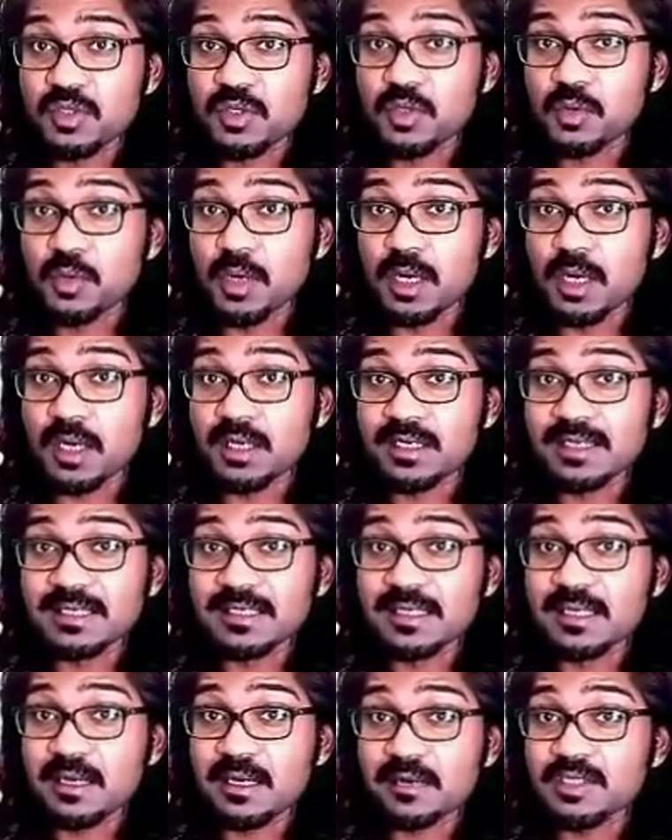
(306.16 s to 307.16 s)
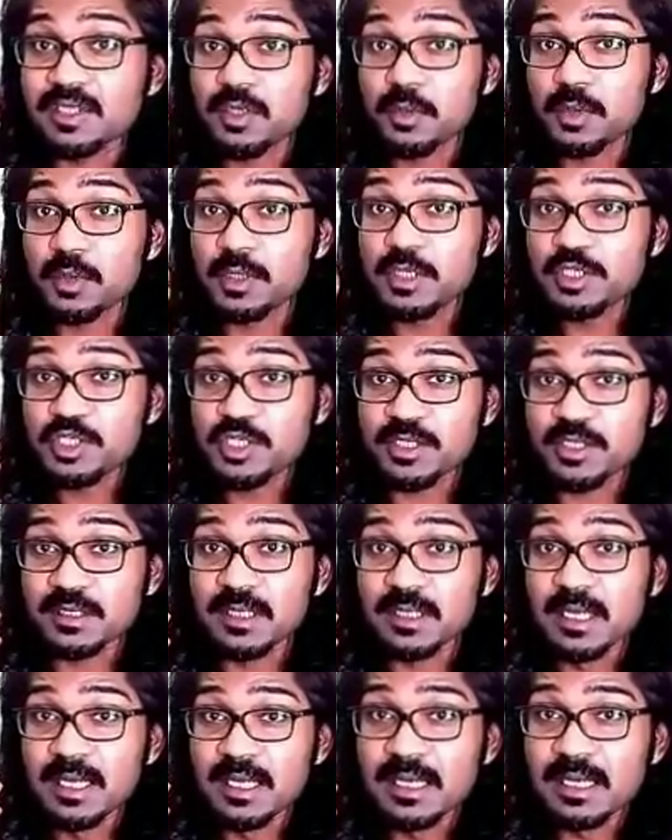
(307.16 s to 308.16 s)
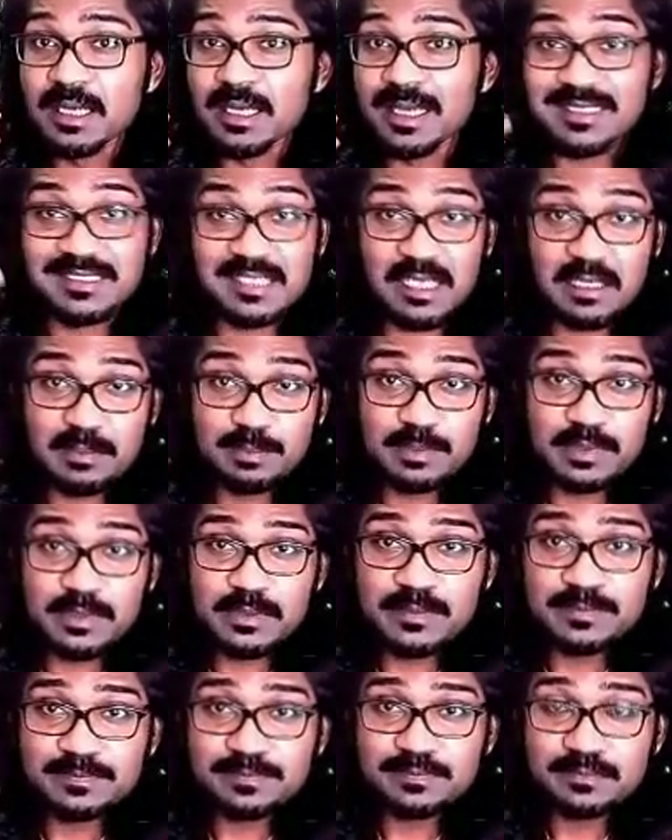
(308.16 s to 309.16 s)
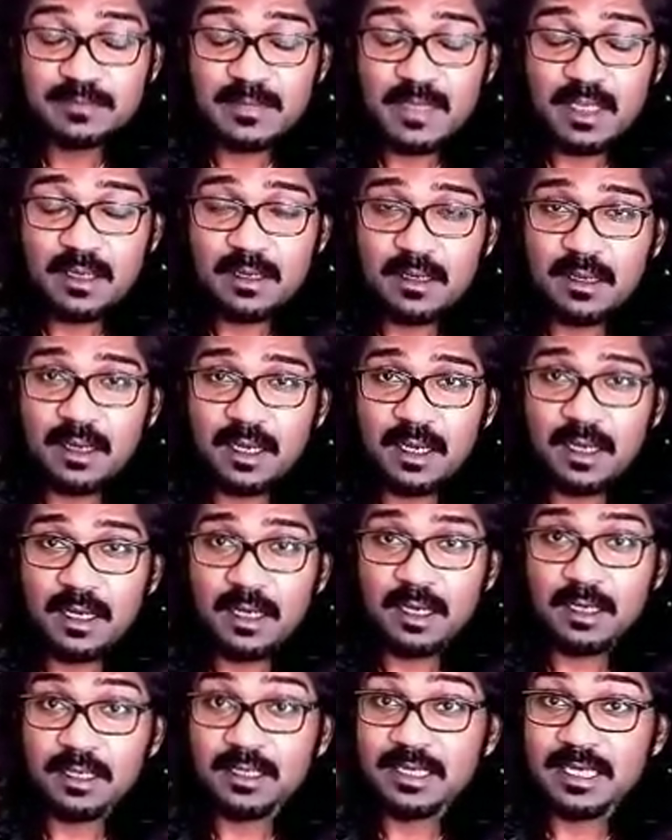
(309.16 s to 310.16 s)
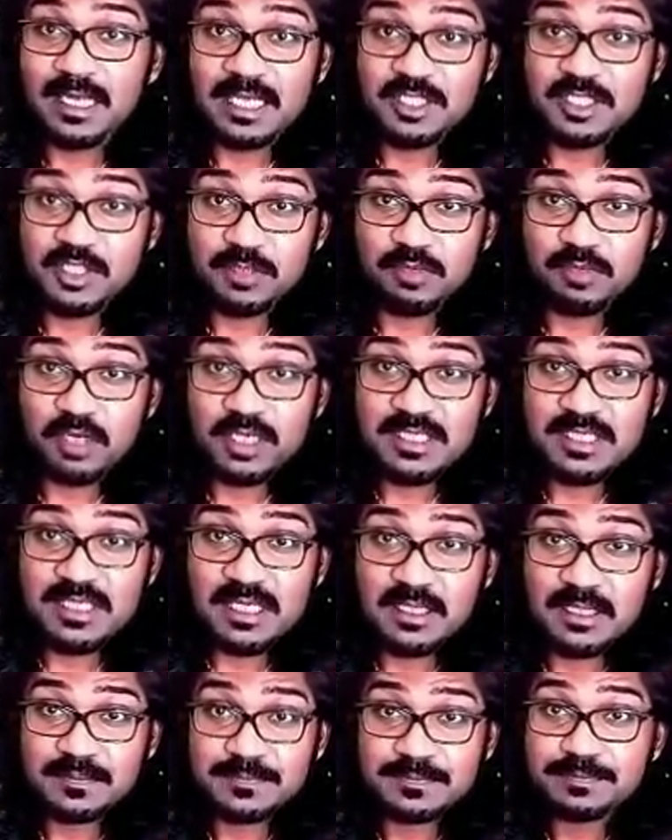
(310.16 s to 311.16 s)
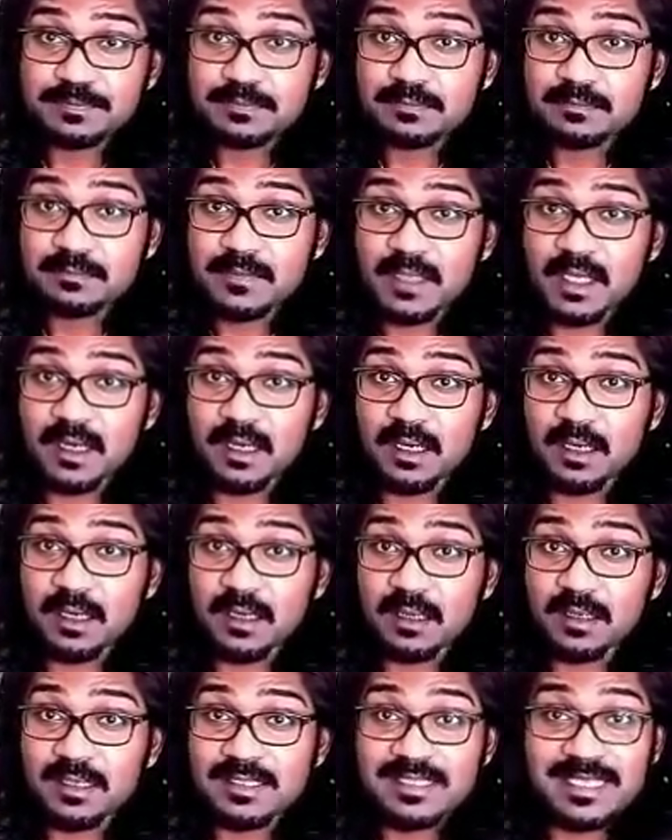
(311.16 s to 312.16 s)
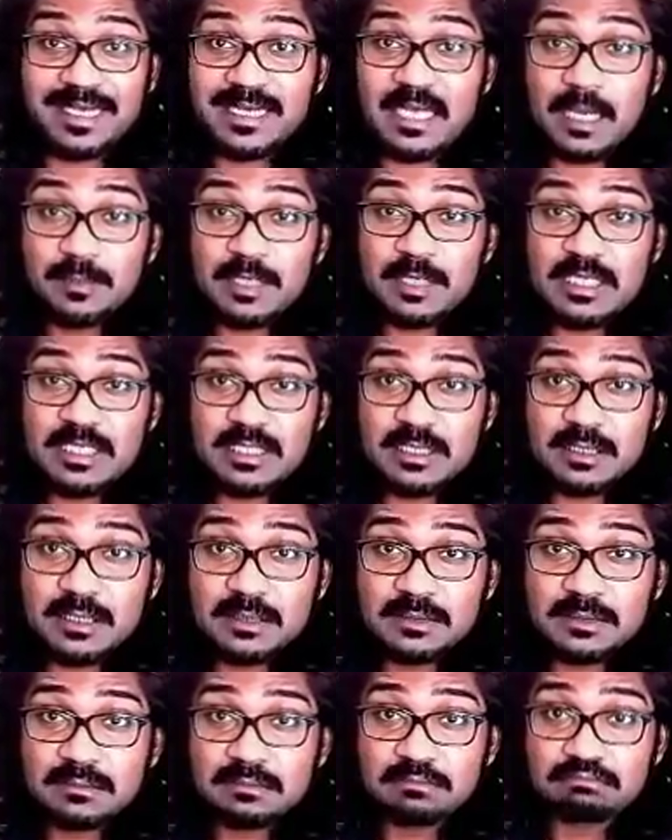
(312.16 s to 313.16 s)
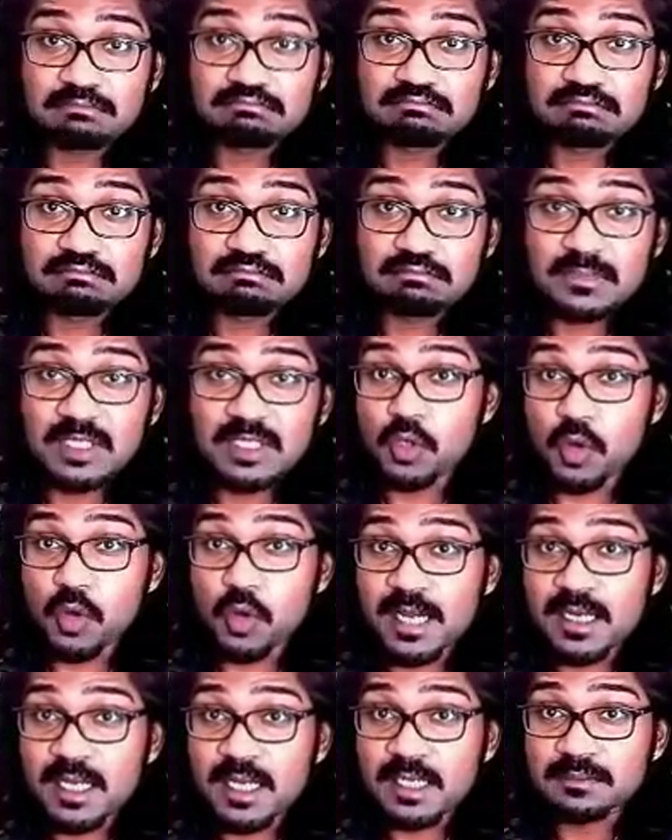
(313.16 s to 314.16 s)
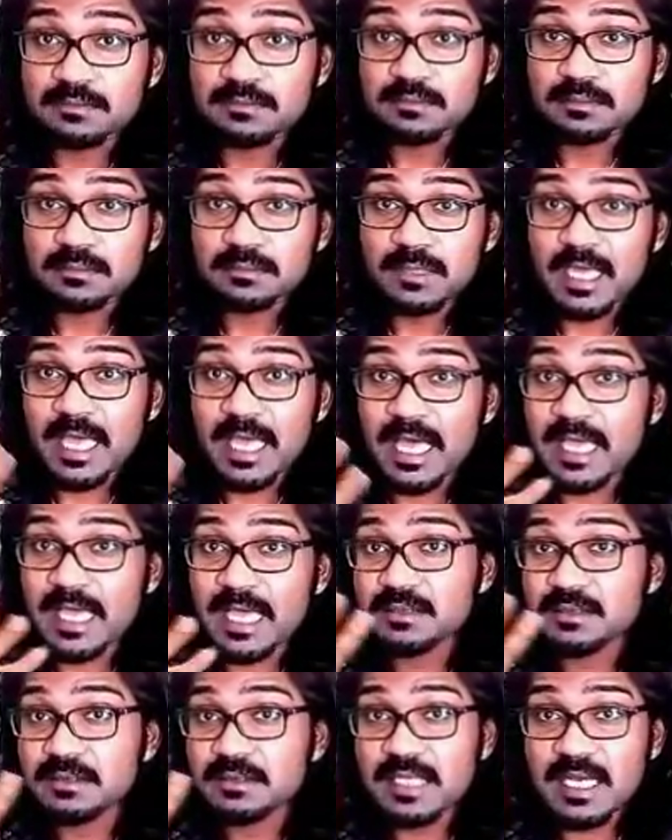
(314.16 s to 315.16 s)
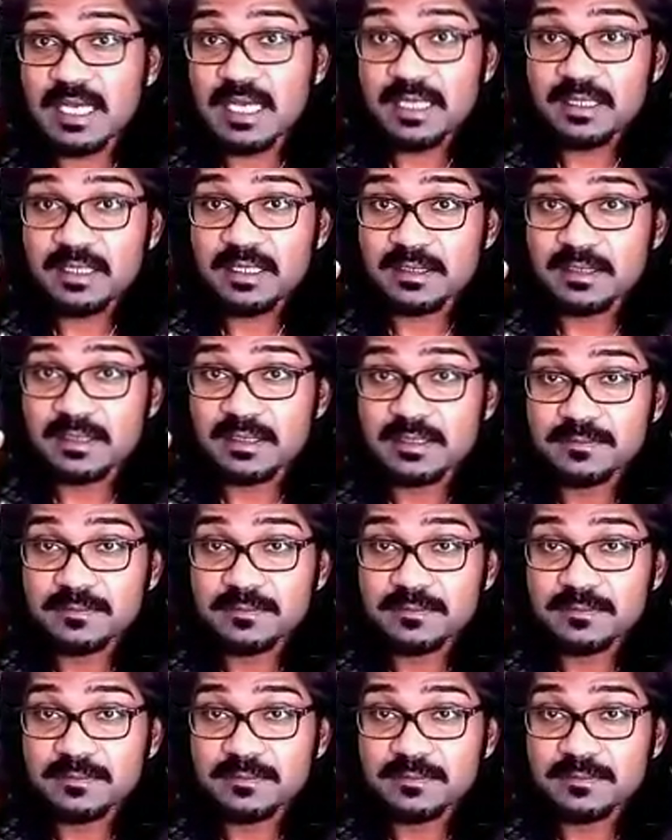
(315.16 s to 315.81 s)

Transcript: who are in the current coalition. Example, NAJIB RAZAK, ZAHID HAMIDI, TENGKU ADNAN, and others.